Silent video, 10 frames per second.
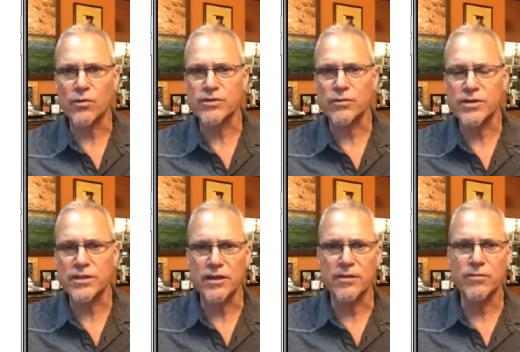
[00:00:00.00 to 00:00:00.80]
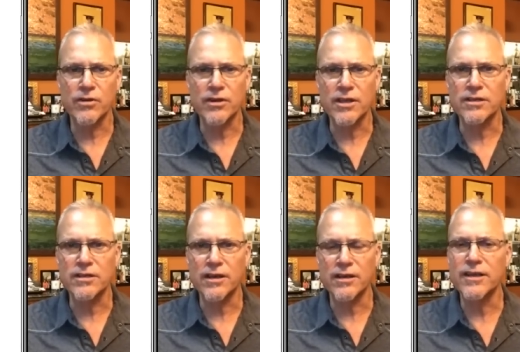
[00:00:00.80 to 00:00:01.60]
What's what's the number? And
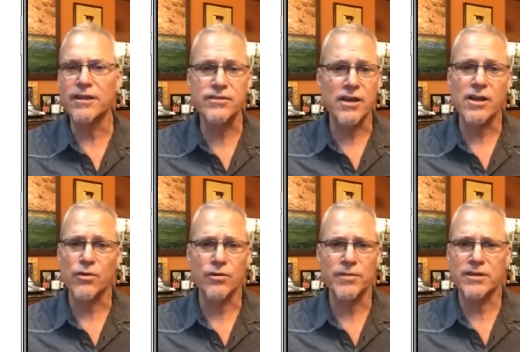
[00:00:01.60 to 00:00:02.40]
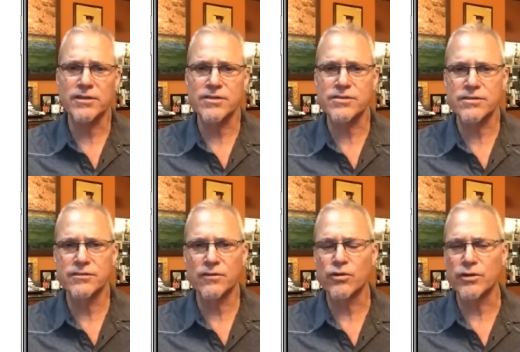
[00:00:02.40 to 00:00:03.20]
uh, it is awkward because
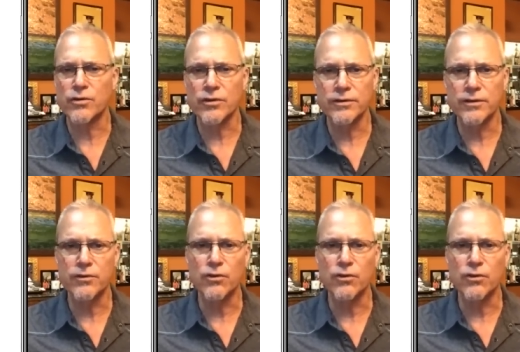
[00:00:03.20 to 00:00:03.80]
or, nor, you know